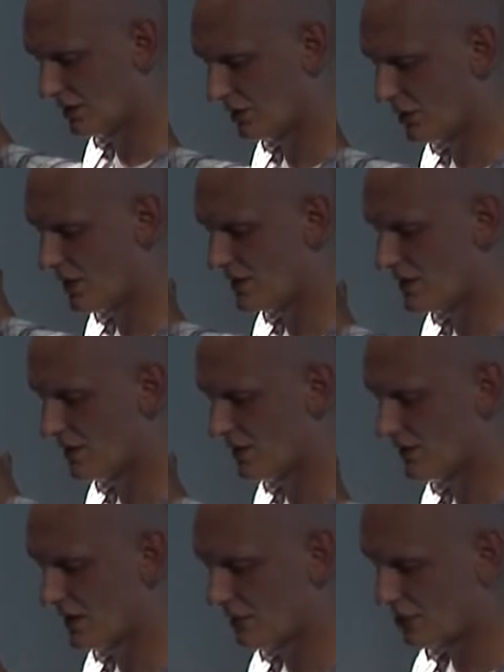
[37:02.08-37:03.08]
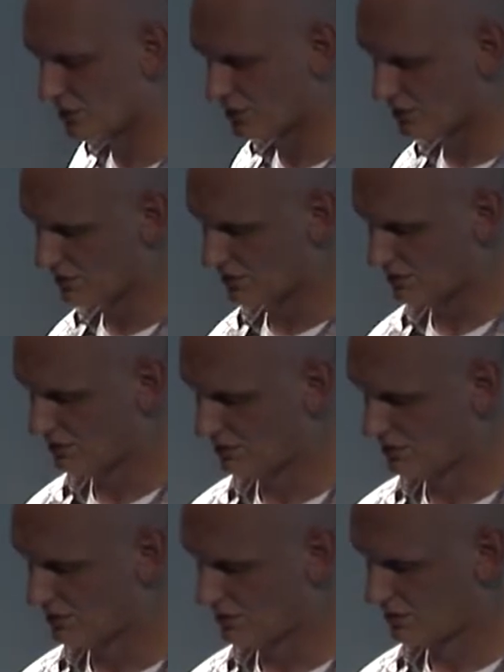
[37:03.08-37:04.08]
raised the exception,
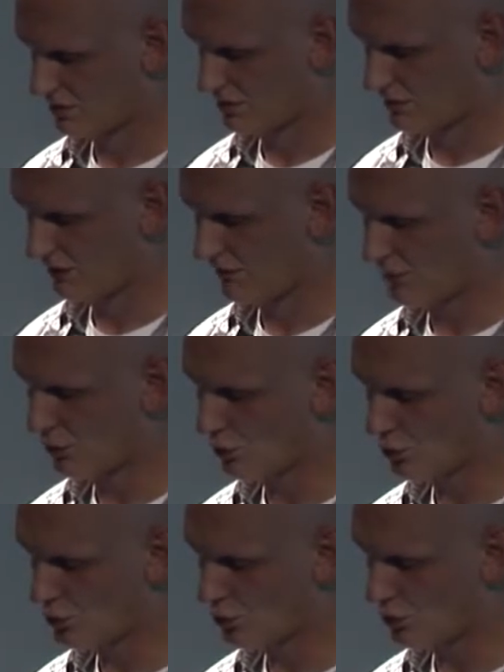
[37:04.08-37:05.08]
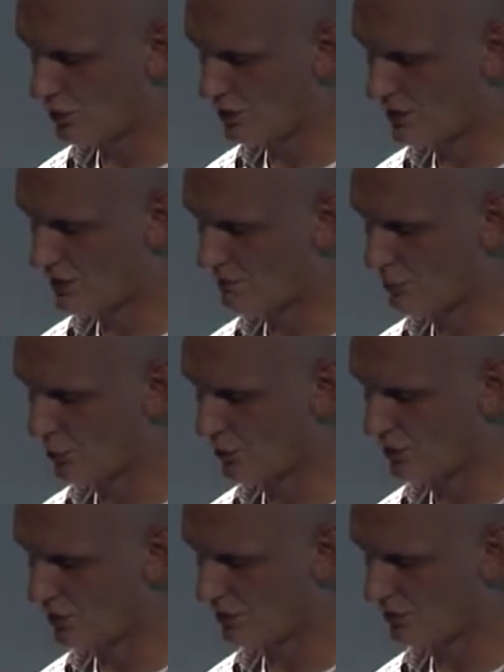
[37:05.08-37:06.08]
if you control this
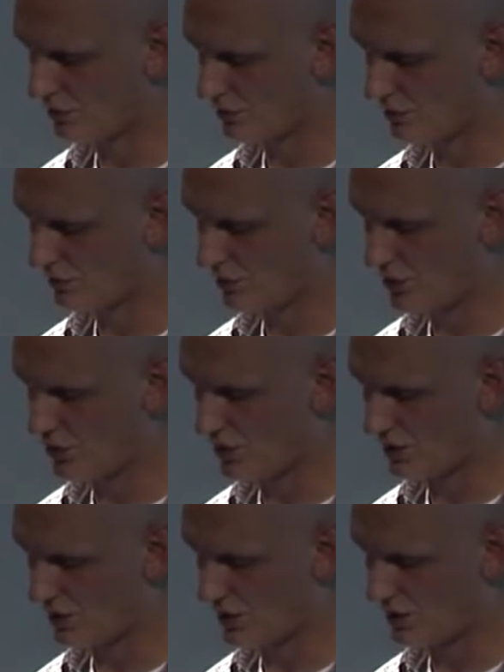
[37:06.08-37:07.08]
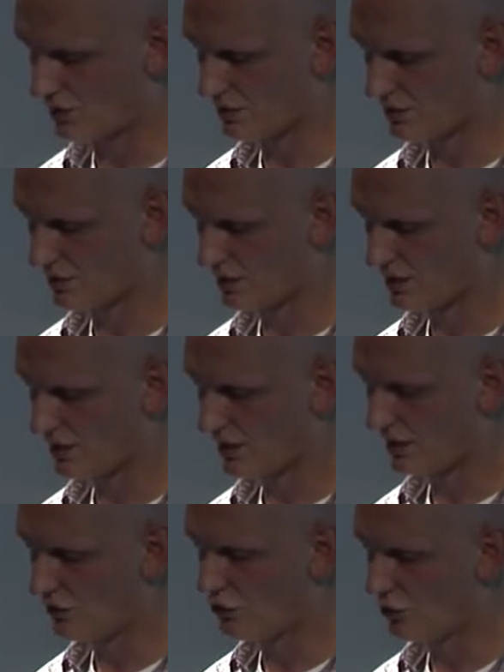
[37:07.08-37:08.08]
pointer, which is here,
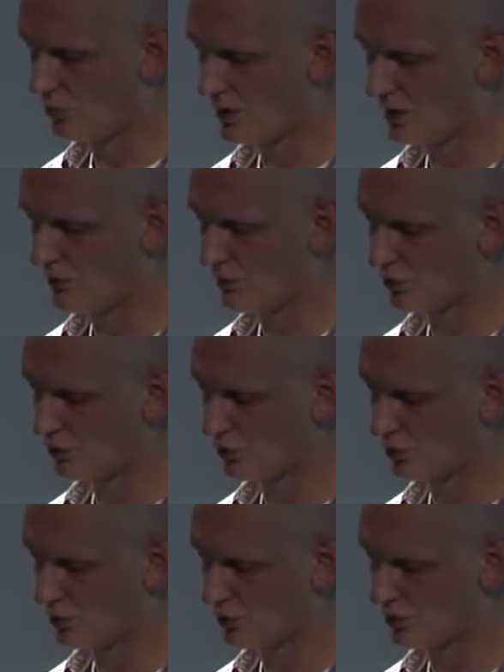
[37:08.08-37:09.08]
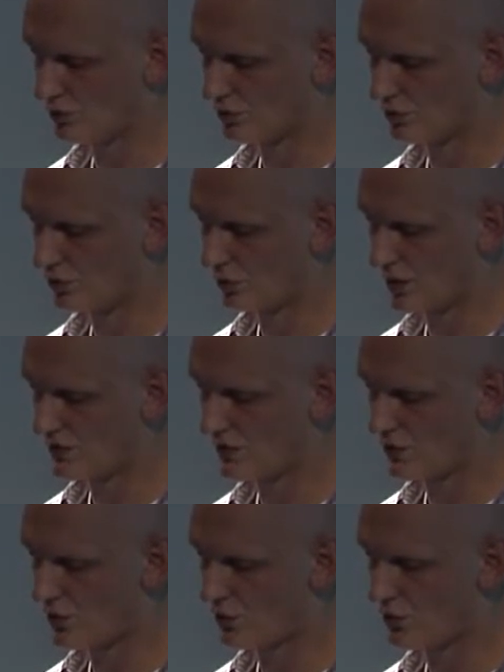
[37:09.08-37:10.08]
you will be able to to
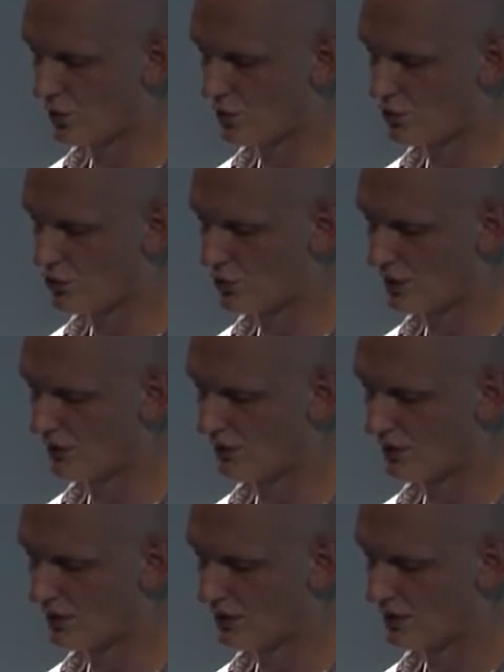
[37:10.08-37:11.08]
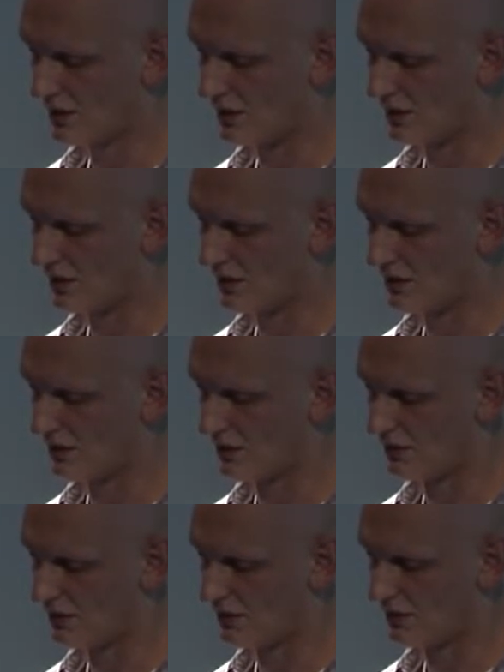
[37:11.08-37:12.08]
execute those three
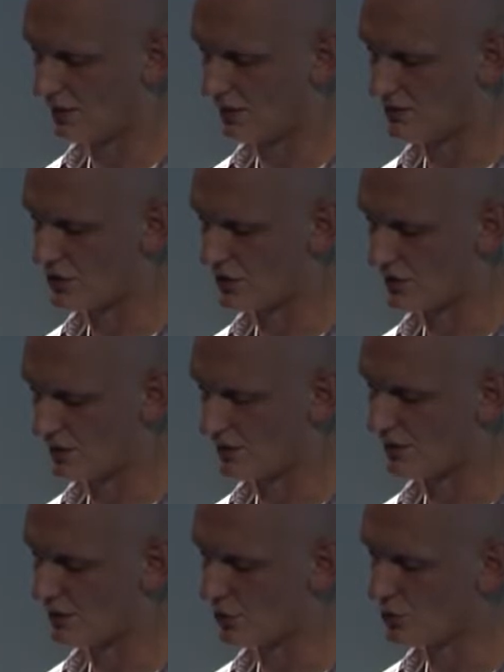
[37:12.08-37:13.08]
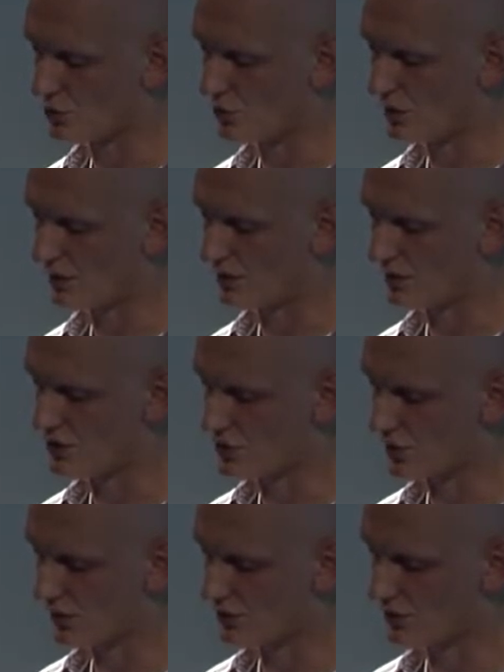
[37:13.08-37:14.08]
uh, exec uh, those three
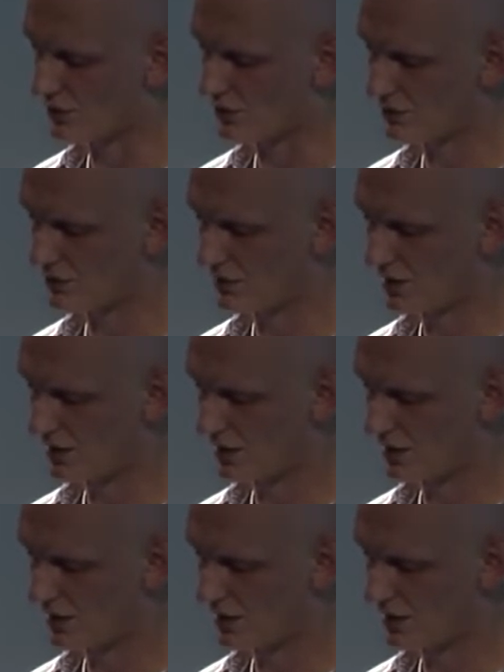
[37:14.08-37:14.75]
instructions,